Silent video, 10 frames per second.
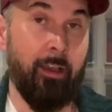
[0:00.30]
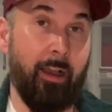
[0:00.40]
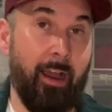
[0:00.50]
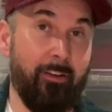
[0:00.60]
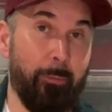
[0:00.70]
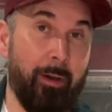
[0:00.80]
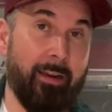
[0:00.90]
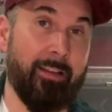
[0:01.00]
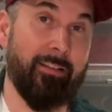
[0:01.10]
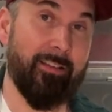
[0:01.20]
Hi
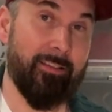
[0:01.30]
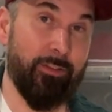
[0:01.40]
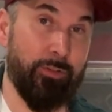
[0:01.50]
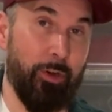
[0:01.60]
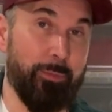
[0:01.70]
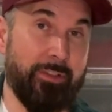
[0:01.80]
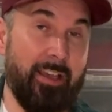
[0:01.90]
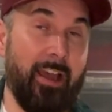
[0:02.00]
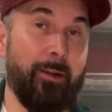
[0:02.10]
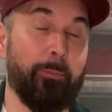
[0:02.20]
everybody, this is Sir
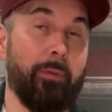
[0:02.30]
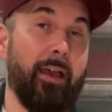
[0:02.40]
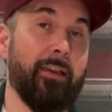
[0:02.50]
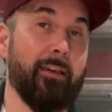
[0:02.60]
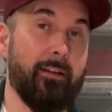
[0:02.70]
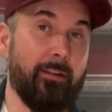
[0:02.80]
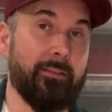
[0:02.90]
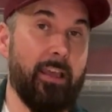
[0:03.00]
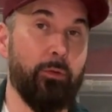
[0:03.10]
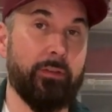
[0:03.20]
Pierre back another
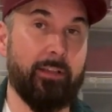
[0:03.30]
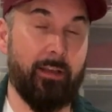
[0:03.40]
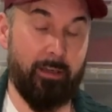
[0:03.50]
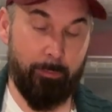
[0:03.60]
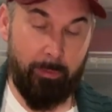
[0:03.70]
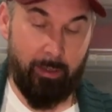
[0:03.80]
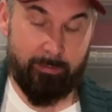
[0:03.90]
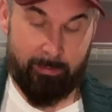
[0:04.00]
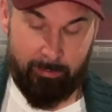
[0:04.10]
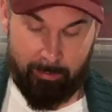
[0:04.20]
day with another
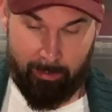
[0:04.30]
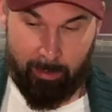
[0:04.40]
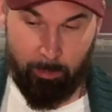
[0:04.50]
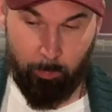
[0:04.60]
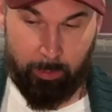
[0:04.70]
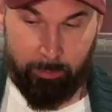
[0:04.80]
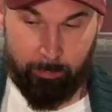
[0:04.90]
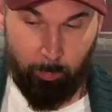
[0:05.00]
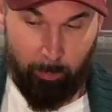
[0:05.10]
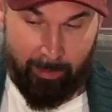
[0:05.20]
unboxing and with
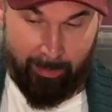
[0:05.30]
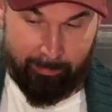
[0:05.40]
what I